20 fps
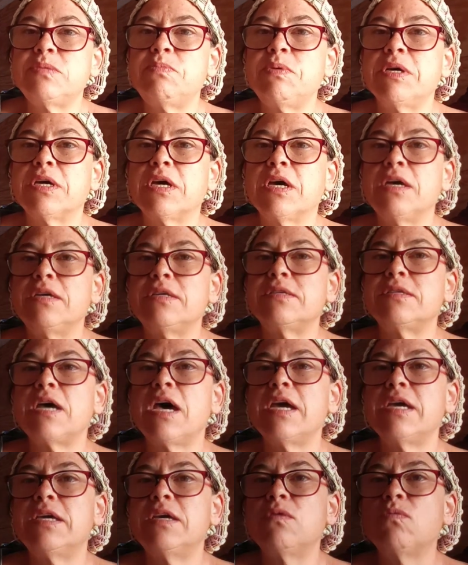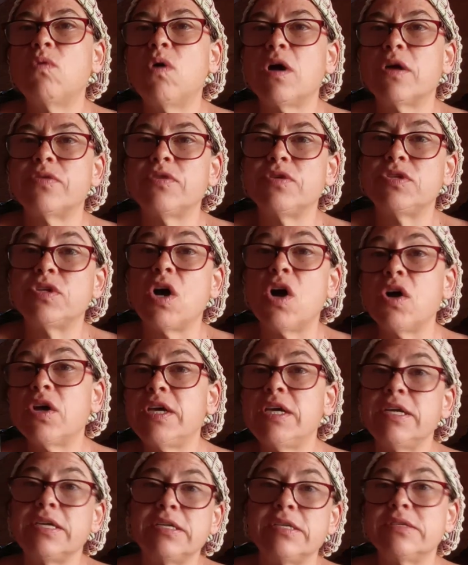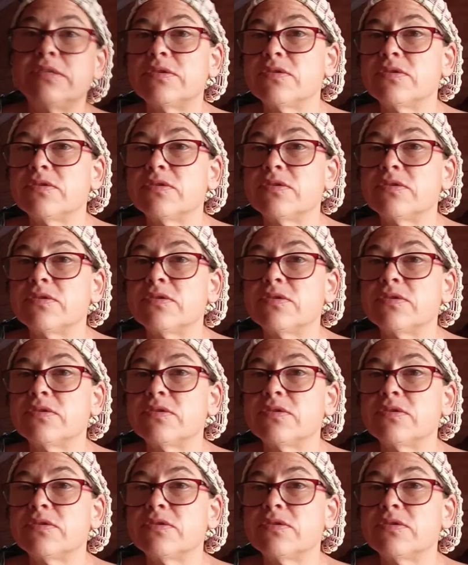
because I can walk the doggies.